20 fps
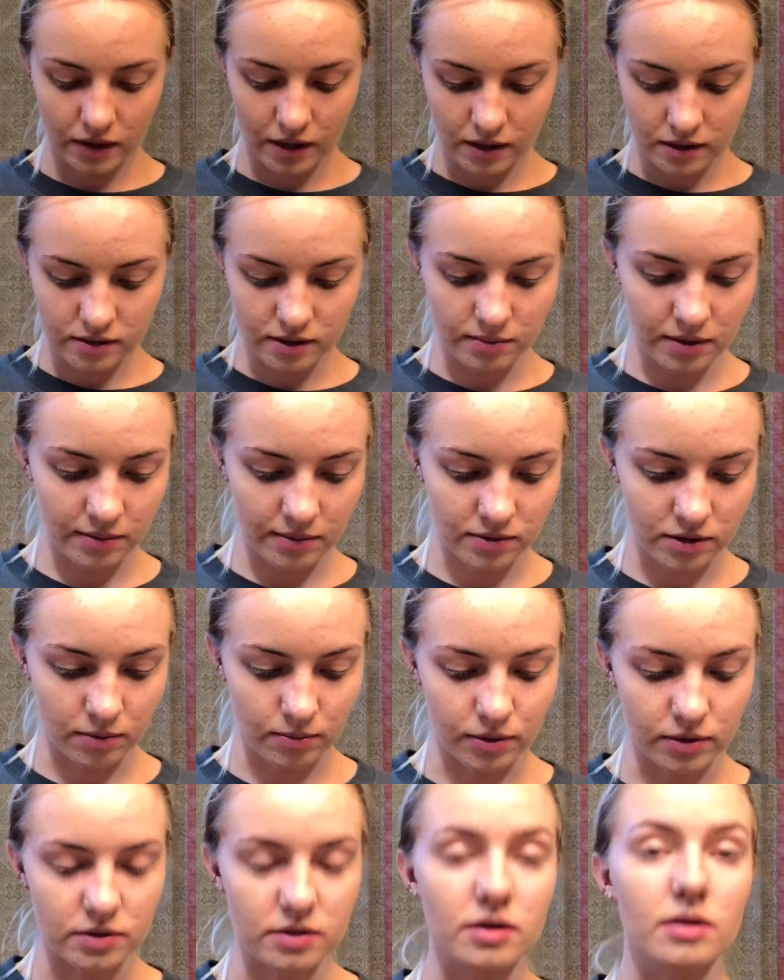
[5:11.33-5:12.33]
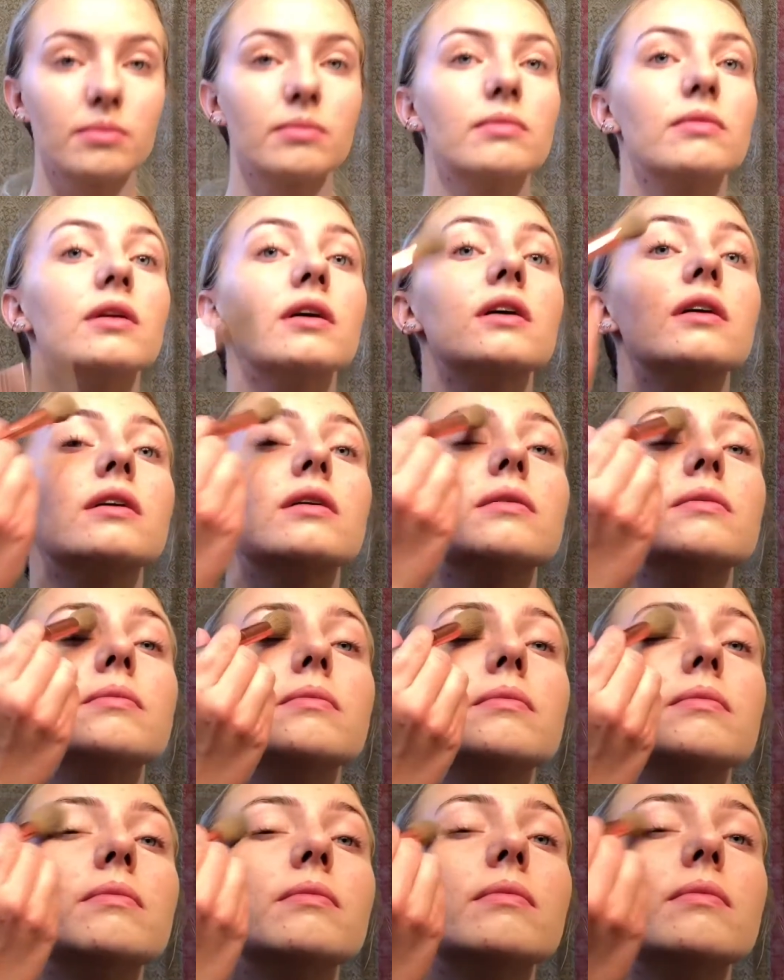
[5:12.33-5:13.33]
Sometimes I'll put some like
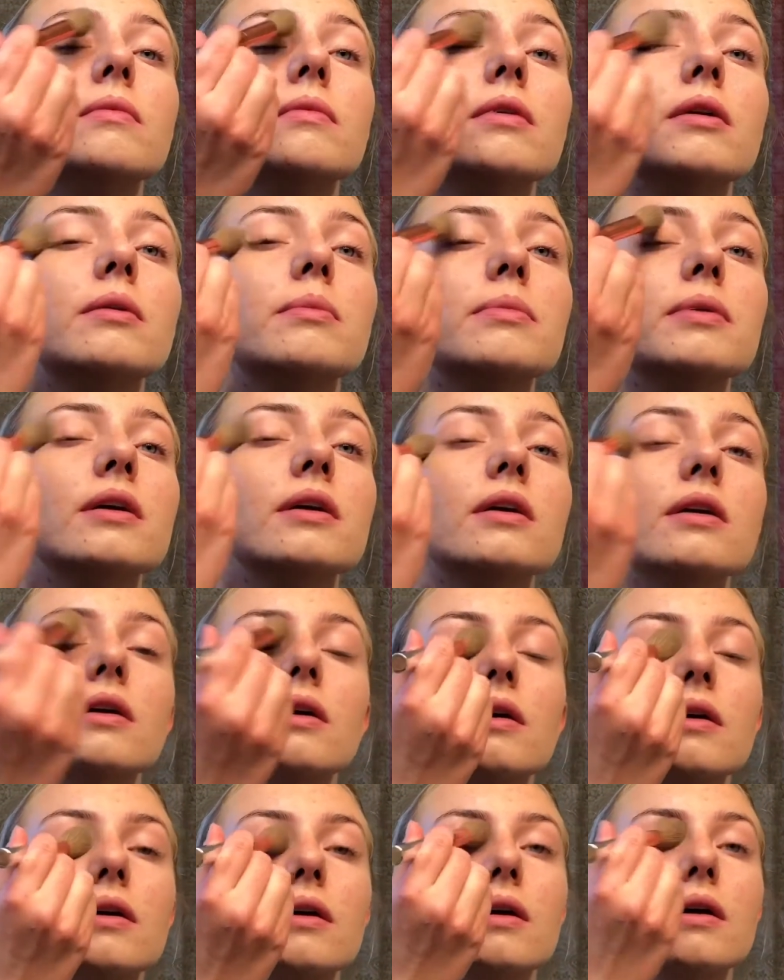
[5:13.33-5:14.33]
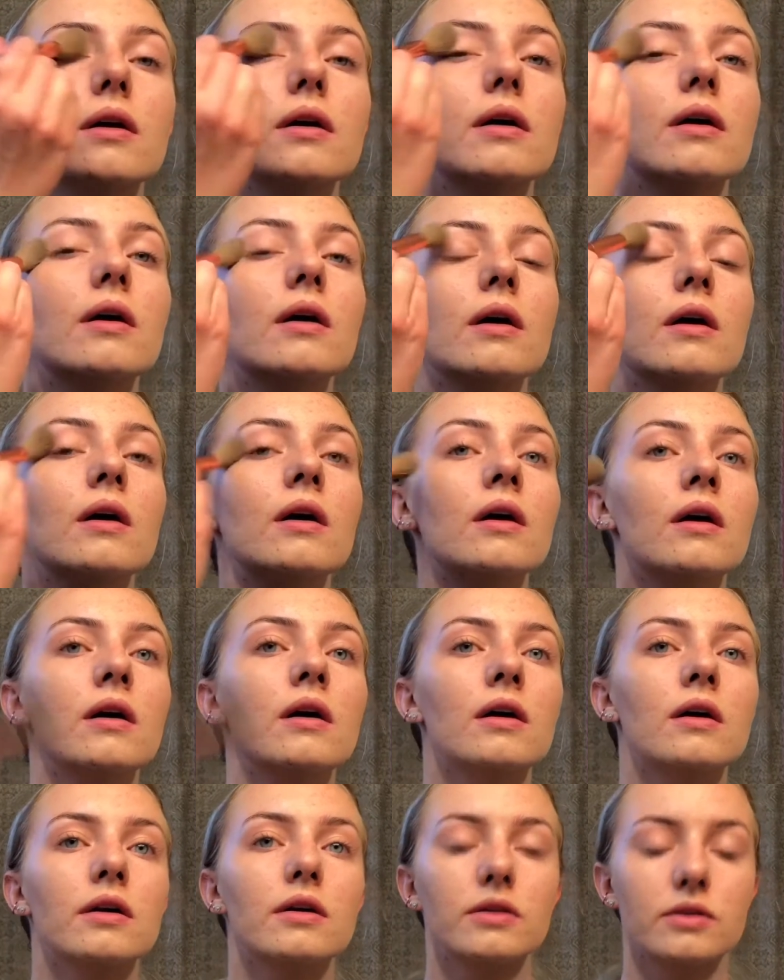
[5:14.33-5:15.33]
up here,
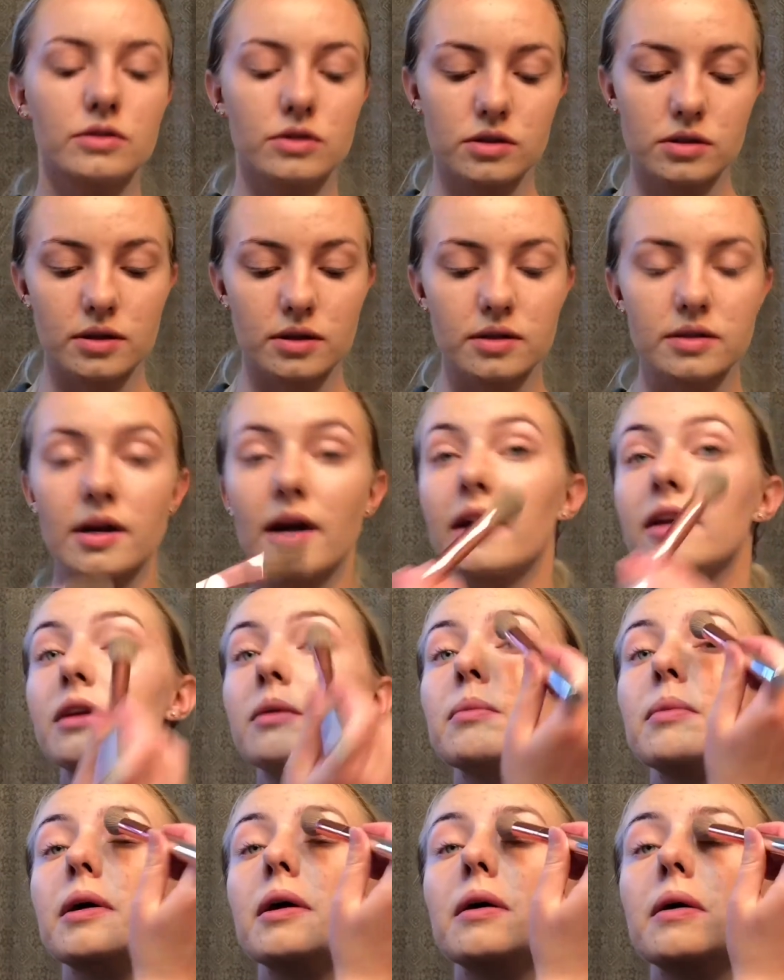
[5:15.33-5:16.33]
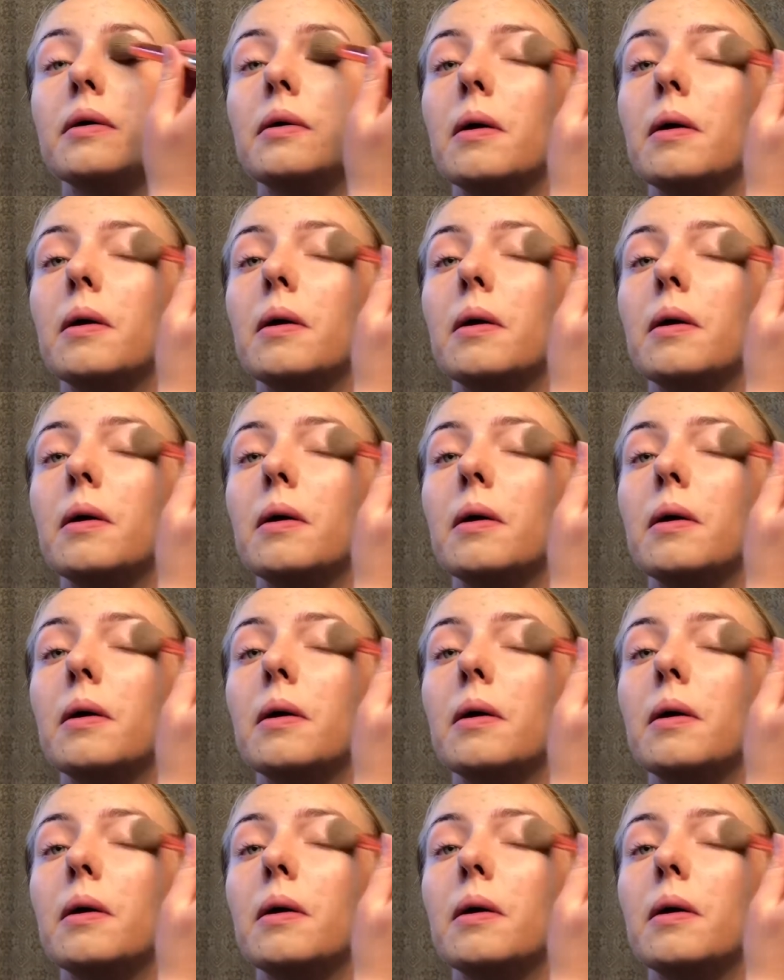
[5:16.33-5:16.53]
just a tiny bit.